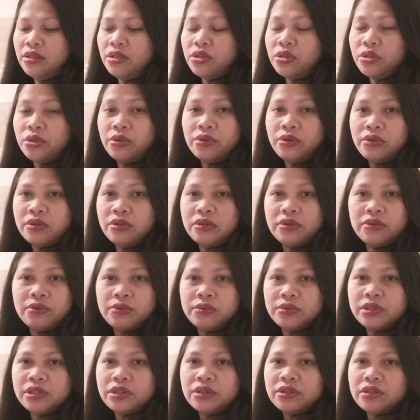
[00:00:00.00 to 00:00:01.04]
so
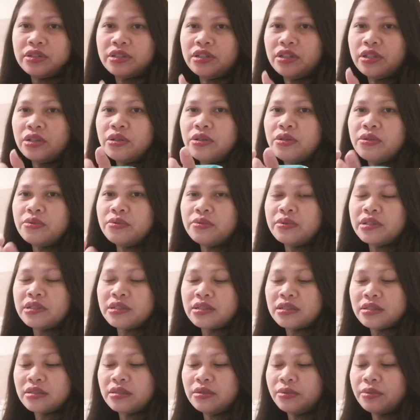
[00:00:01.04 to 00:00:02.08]
we don't know
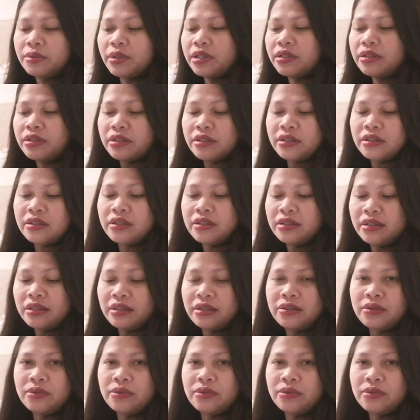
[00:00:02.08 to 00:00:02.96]
what's the weather,